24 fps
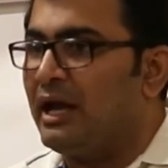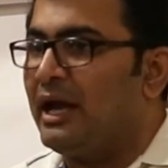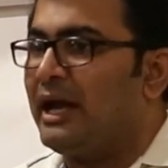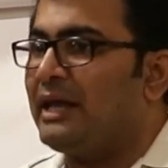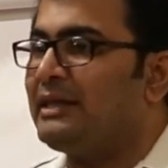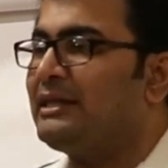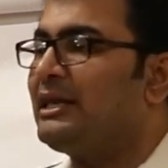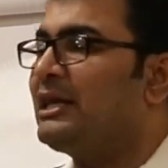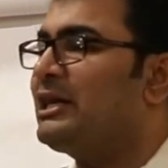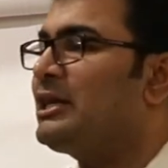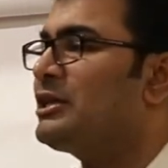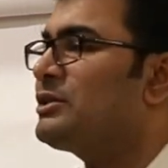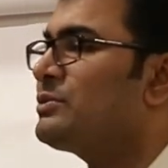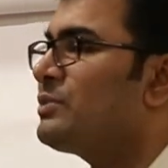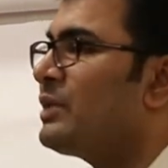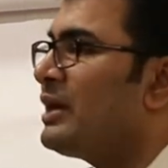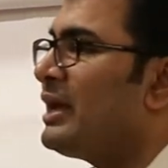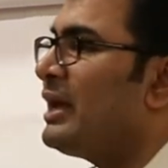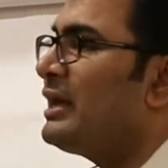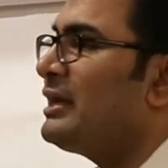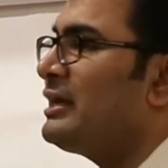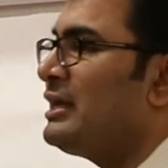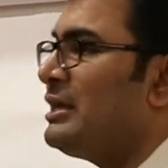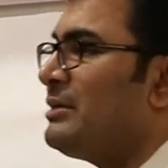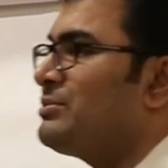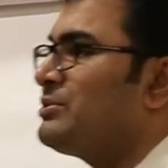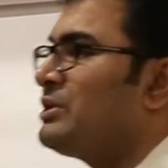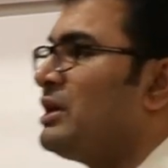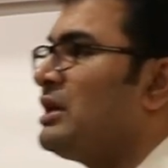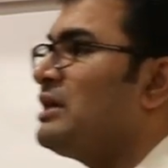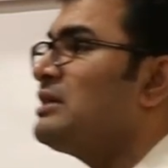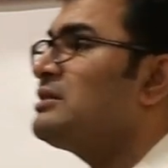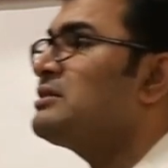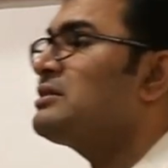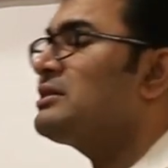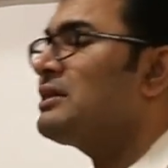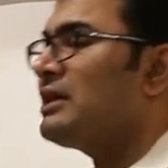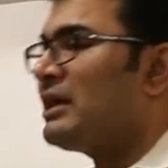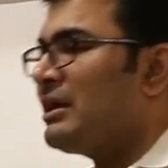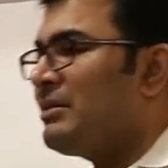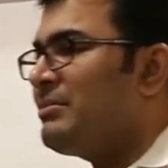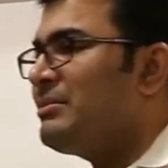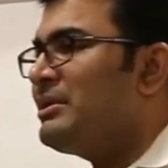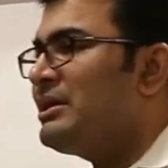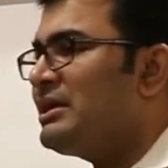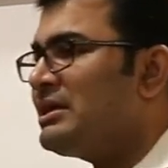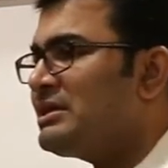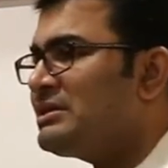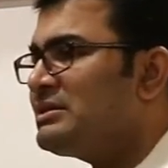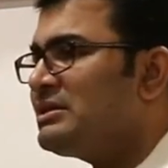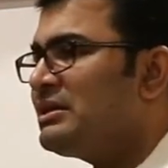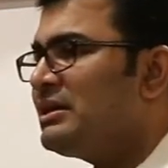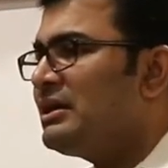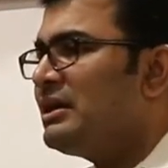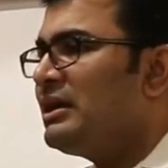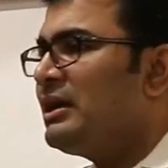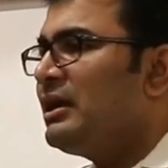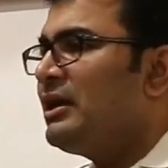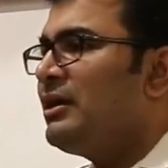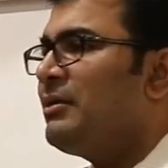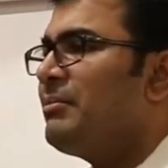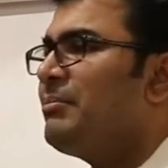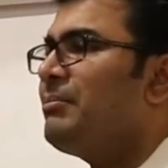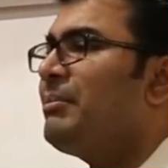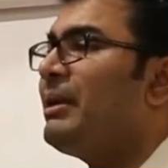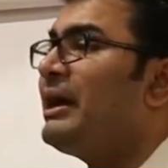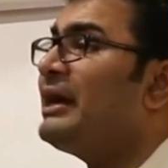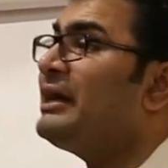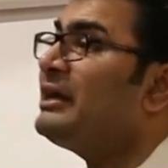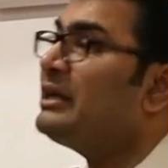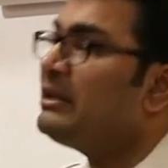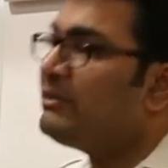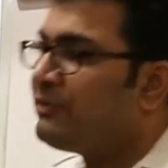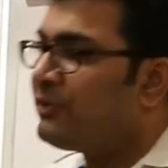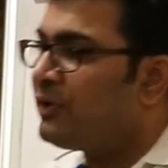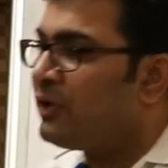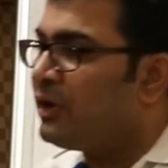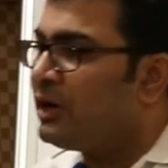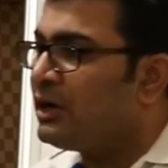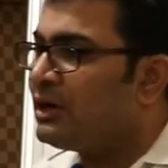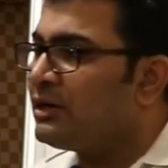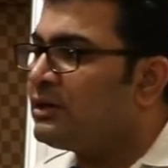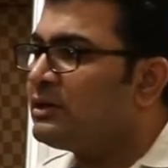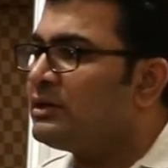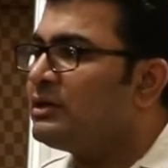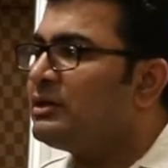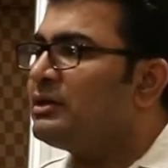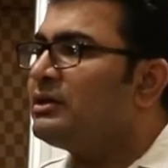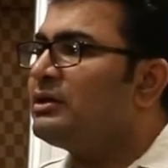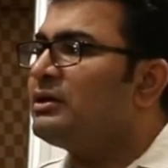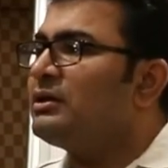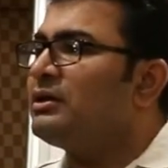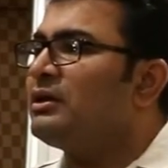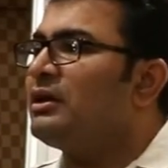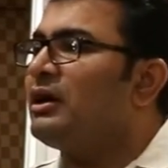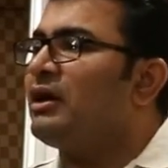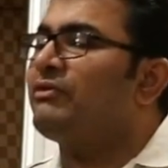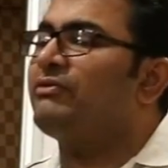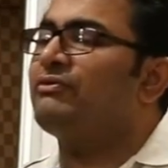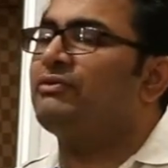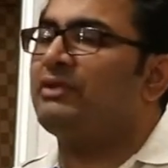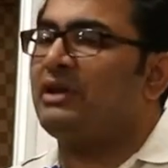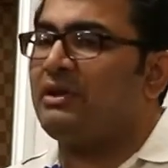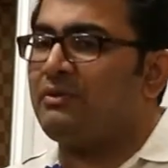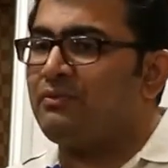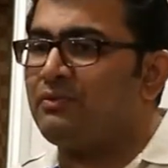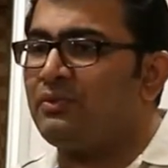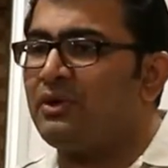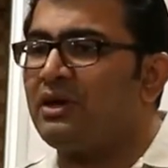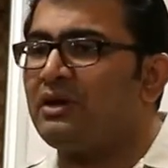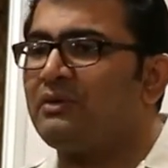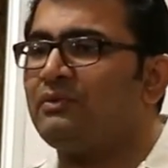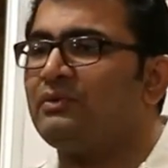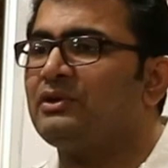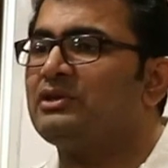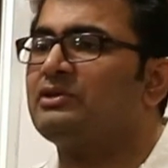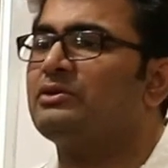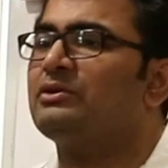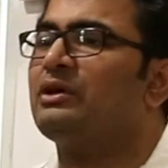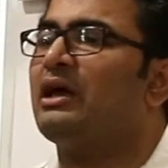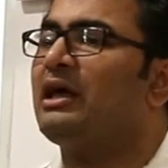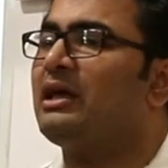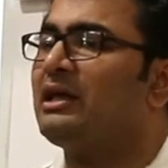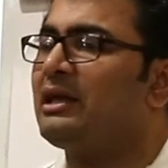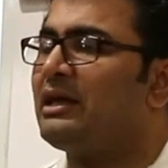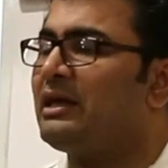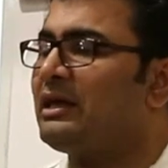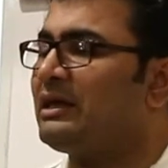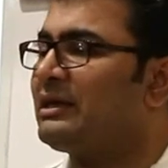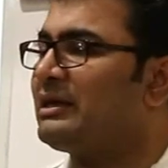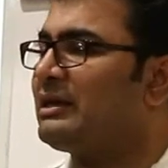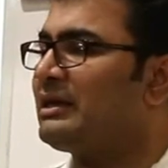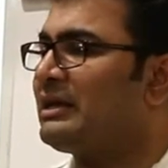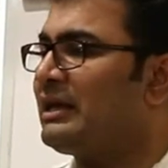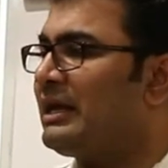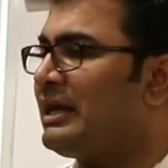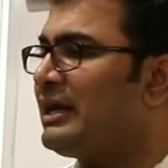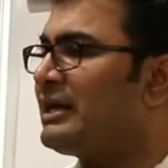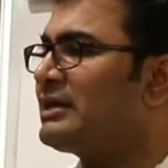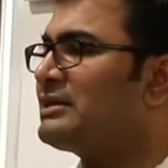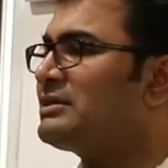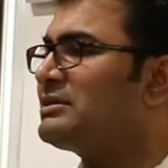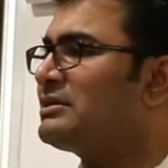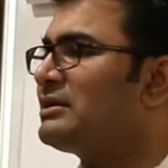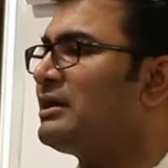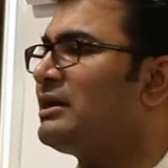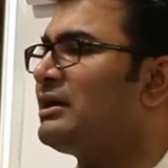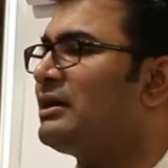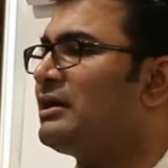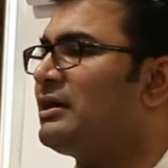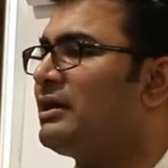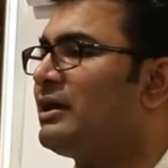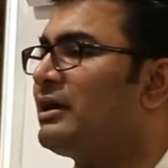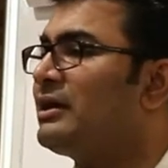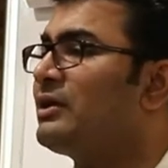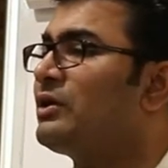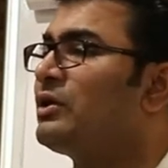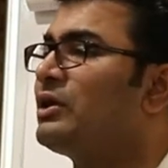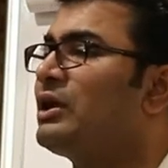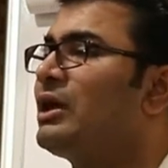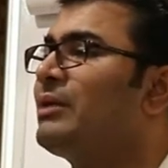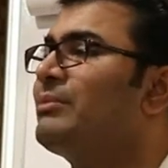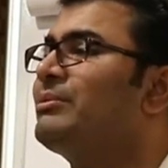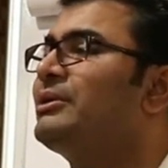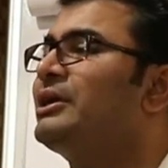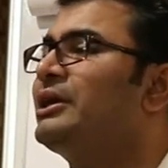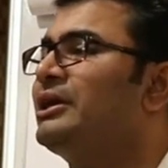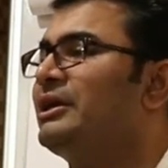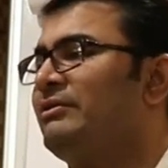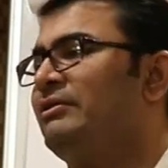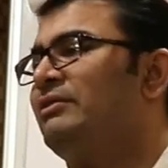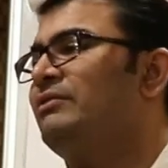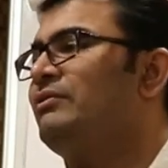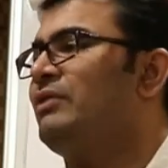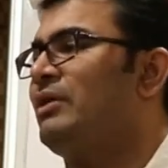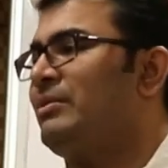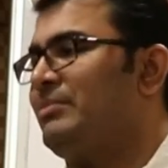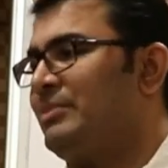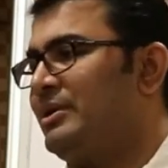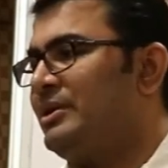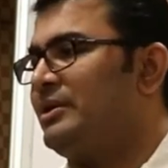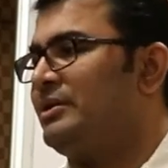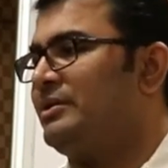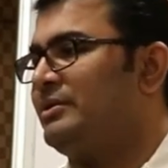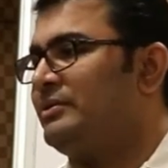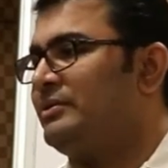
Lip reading: and that is why I keep saying Scrum is by default a framework which creates a collaborative environment.